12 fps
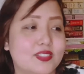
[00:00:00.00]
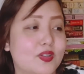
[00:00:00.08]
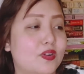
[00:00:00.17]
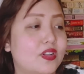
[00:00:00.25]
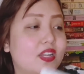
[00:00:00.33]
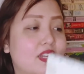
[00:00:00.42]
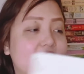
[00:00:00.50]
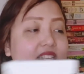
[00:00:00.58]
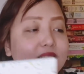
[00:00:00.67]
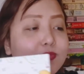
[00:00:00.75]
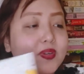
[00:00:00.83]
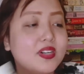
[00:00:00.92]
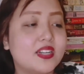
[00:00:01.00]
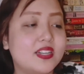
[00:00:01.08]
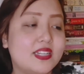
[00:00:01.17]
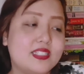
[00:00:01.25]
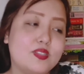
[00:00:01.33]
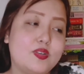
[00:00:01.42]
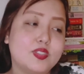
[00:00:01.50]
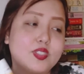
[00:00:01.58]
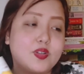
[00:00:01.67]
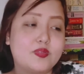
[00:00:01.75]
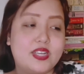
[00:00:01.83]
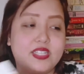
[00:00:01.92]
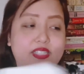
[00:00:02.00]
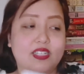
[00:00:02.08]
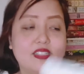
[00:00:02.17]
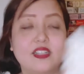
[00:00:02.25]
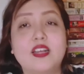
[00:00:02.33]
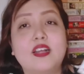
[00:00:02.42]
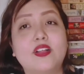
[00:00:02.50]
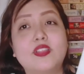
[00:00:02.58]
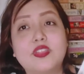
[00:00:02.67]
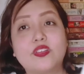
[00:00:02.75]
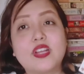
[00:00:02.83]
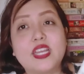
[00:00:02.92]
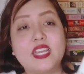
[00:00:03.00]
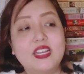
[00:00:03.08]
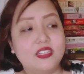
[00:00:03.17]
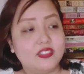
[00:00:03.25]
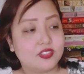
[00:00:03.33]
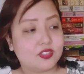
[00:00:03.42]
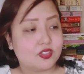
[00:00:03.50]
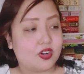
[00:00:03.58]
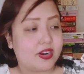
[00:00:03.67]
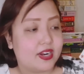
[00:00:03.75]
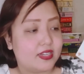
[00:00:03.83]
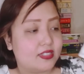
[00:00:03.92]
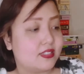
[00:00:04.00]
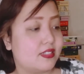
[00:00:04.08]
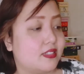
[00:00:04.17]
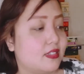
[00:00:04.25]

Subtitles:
So this book is also rated 3 stars.